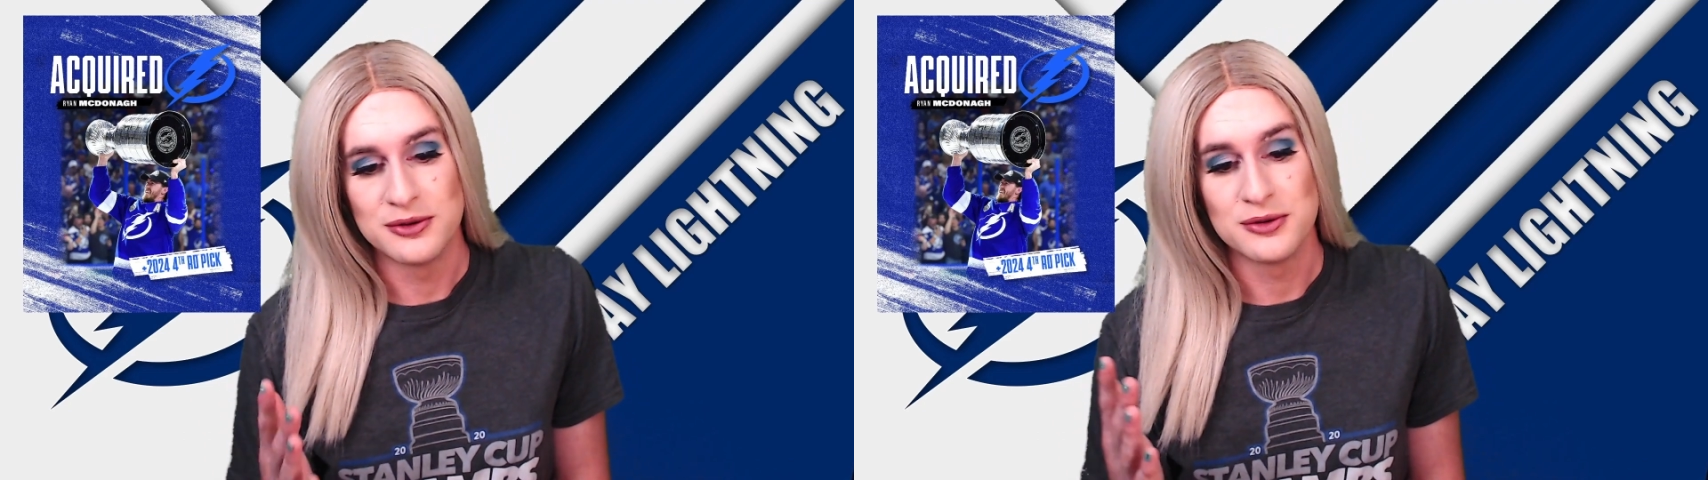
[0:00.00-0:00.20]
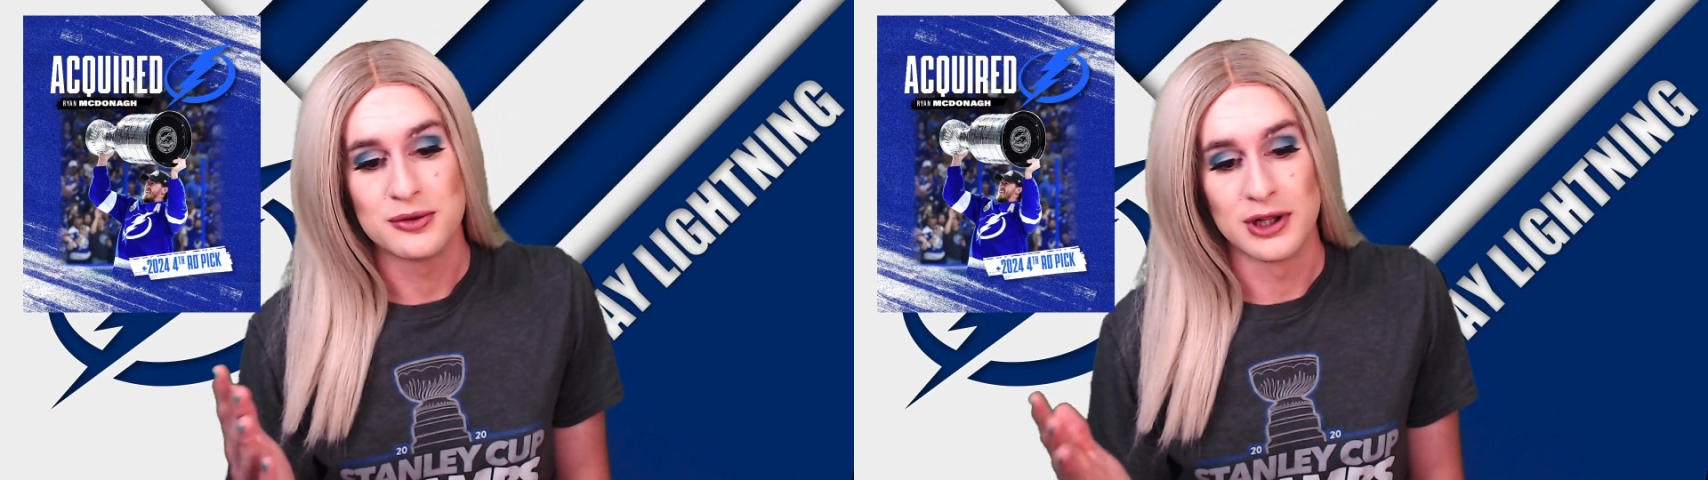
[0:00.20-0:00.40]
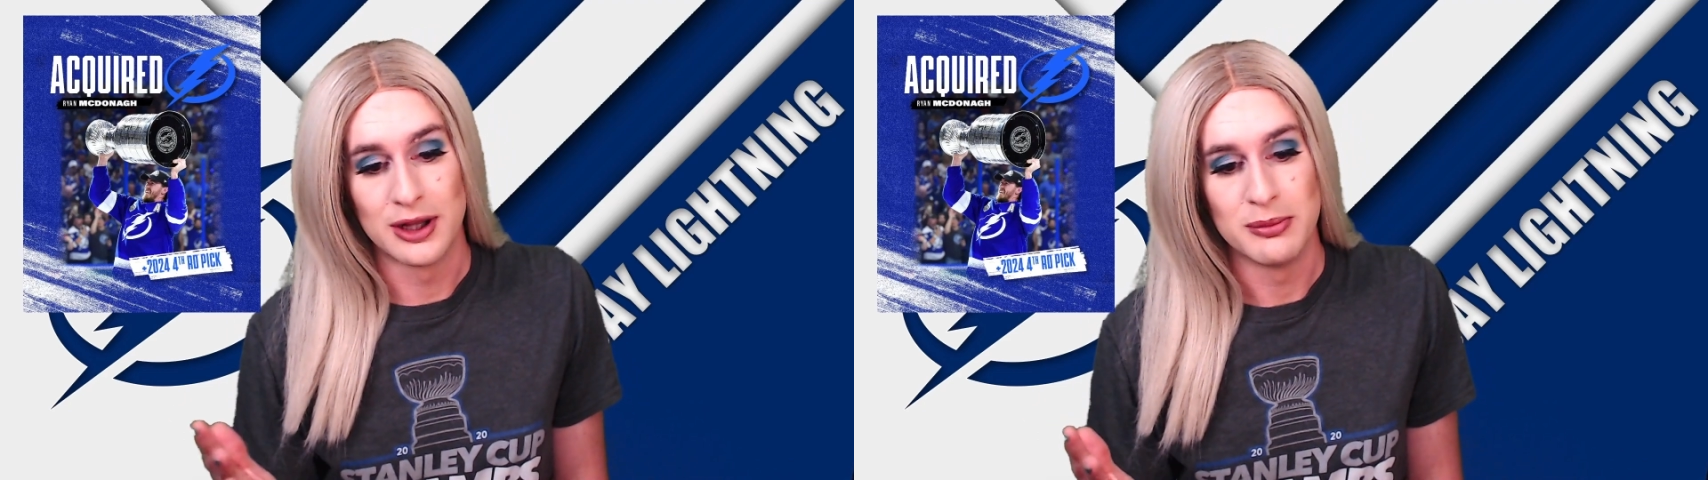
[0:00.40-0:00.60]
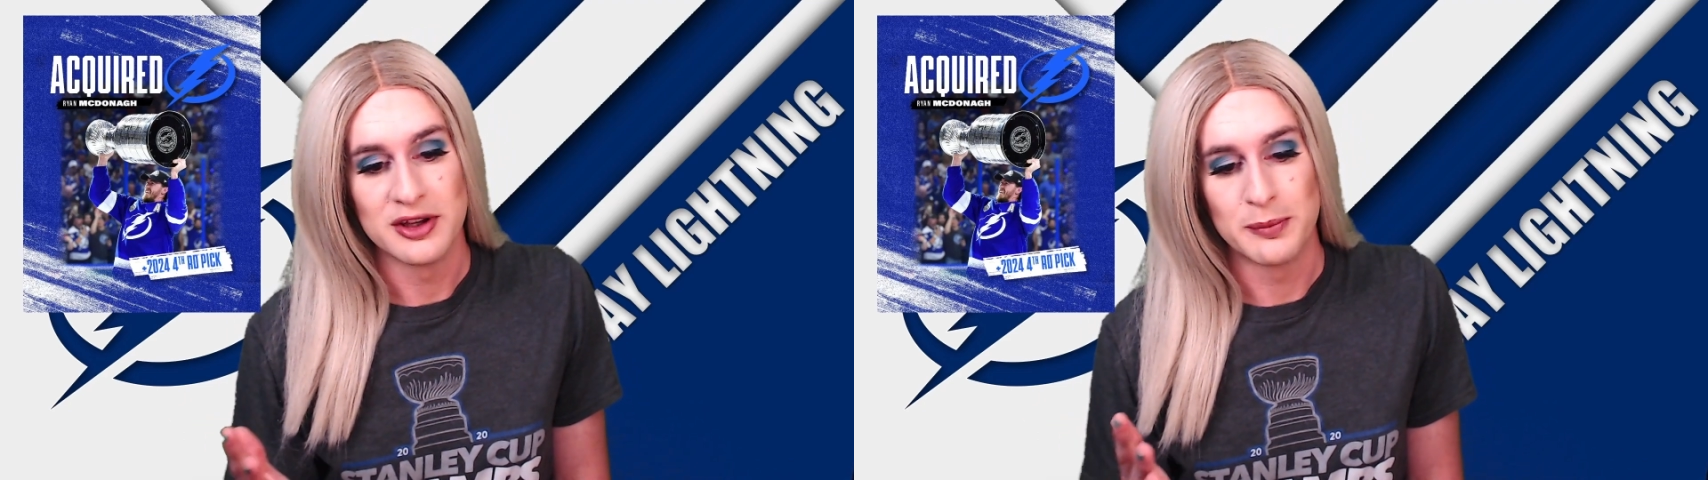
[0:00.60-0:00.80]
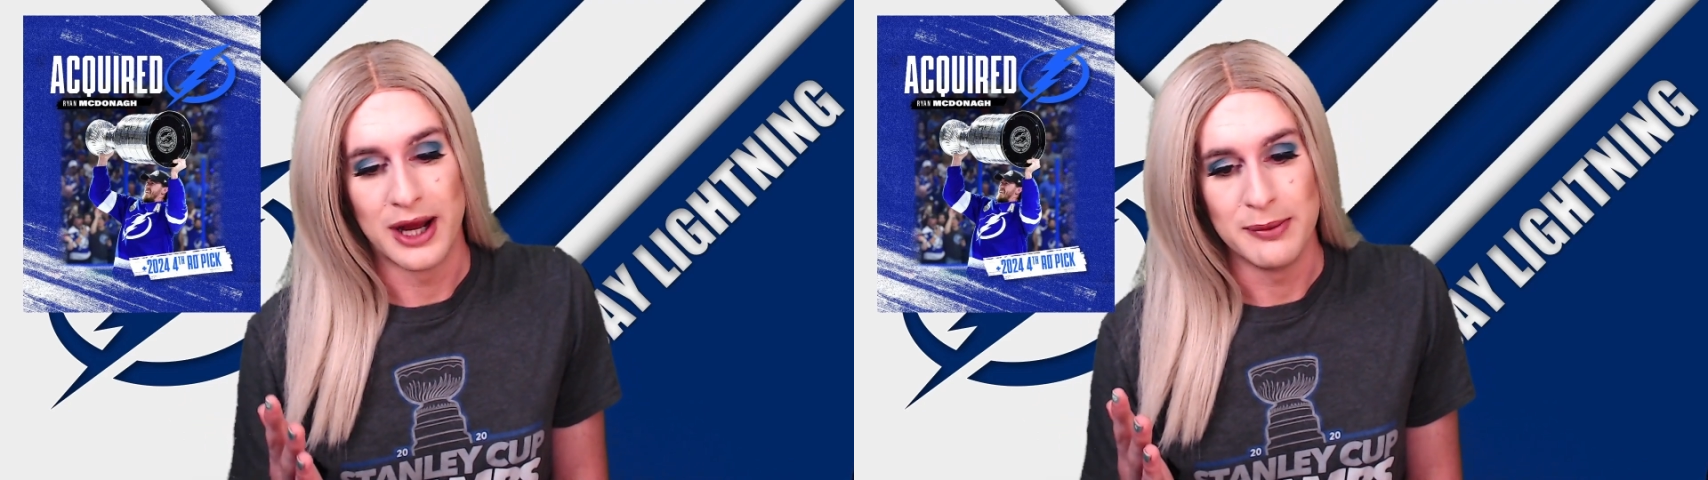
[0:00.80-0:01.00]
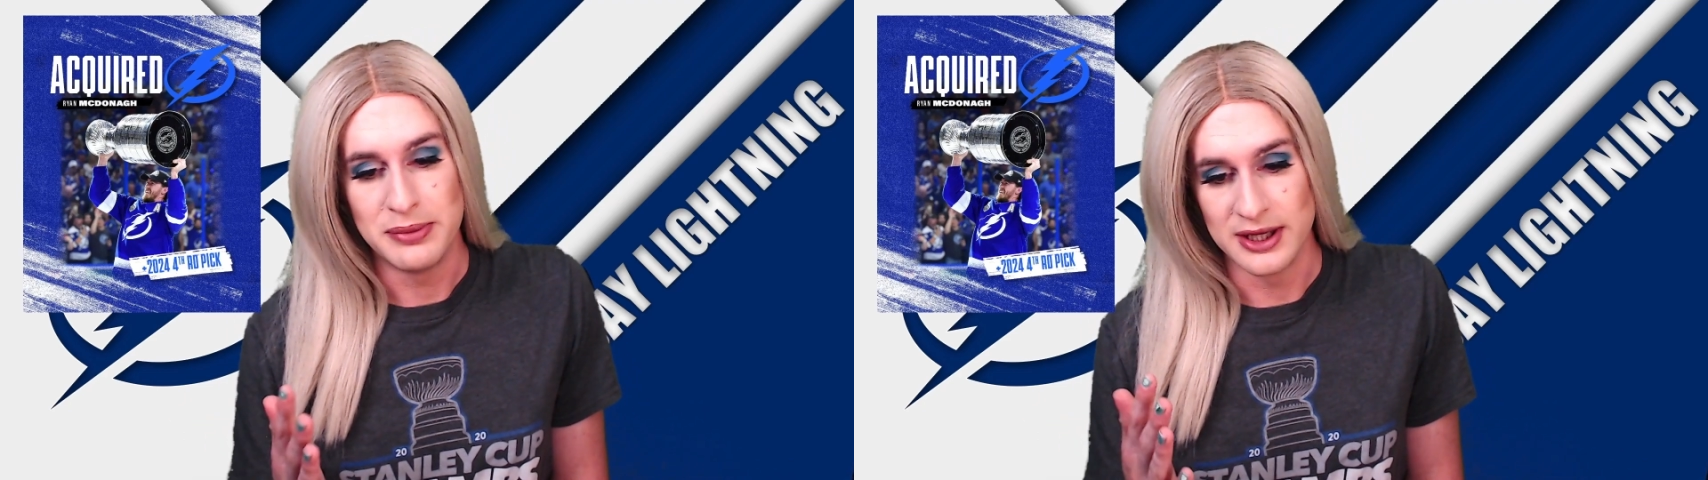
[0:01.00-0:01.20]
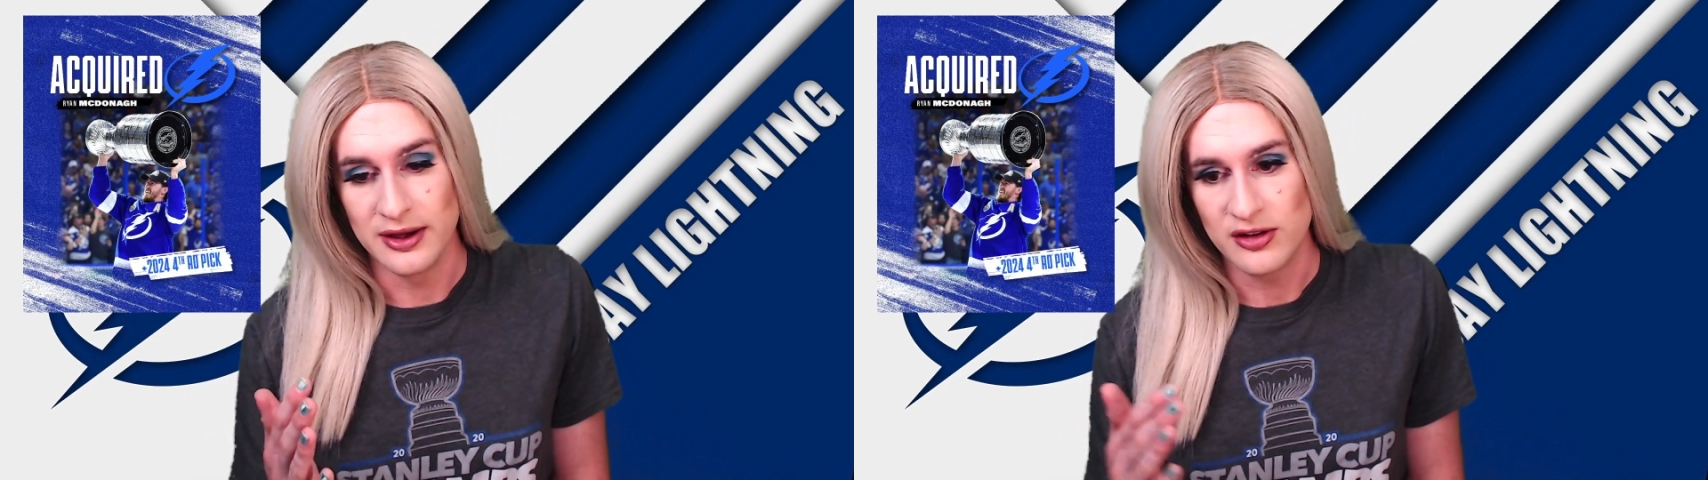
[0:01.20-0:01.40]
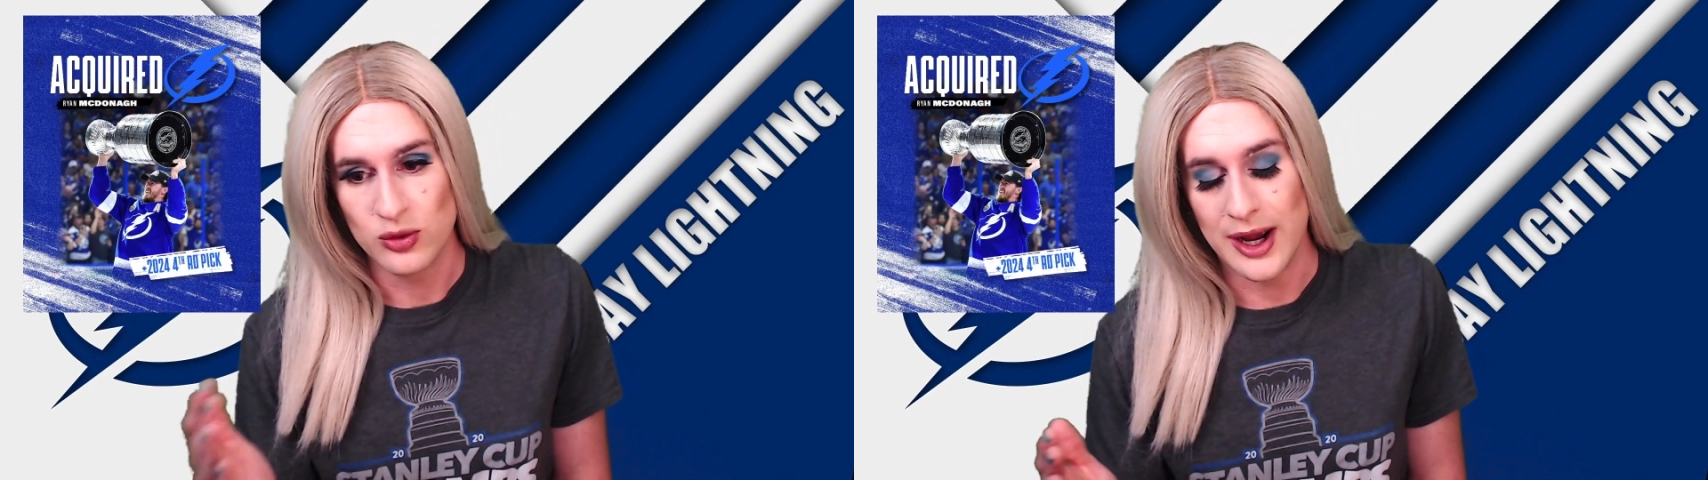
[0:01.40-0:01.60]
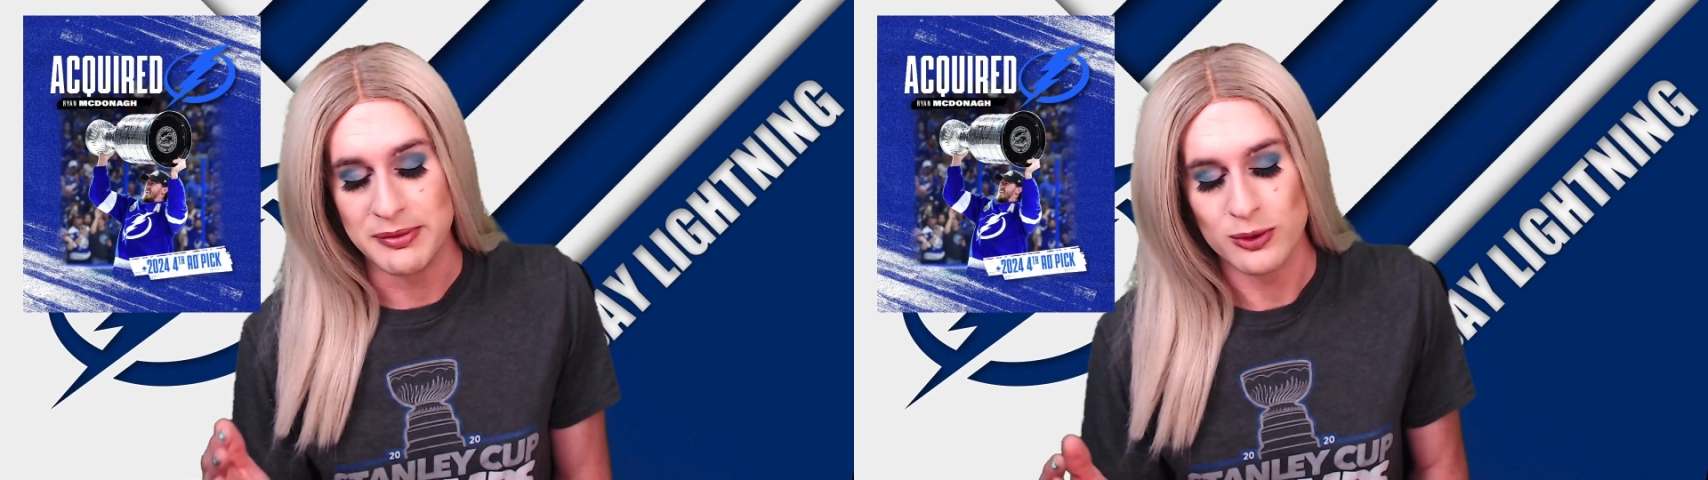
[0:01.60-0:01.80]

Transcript: to Columbus by being swept,